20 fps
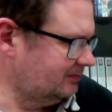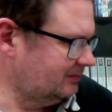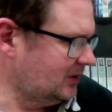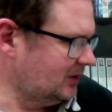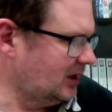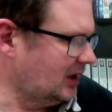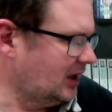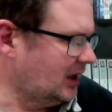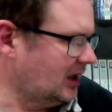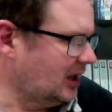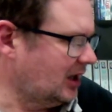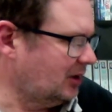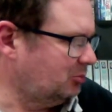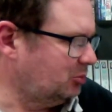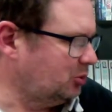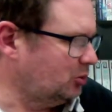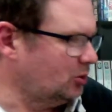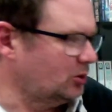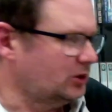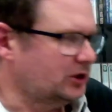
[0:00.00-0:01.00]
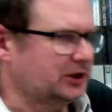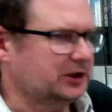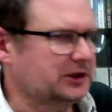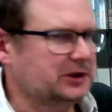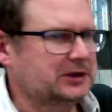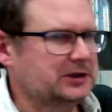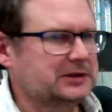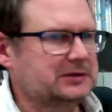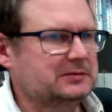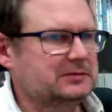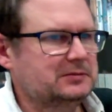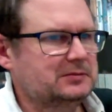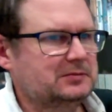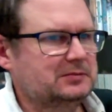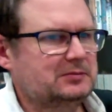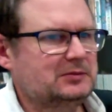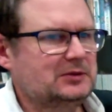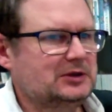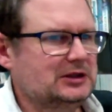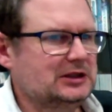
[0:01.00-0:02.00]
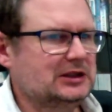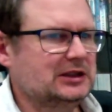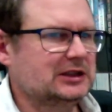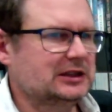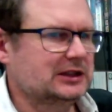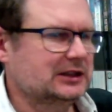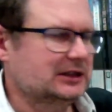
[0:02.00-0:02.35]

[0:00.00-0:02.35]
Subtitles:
Ah, poor Kenny. Yes.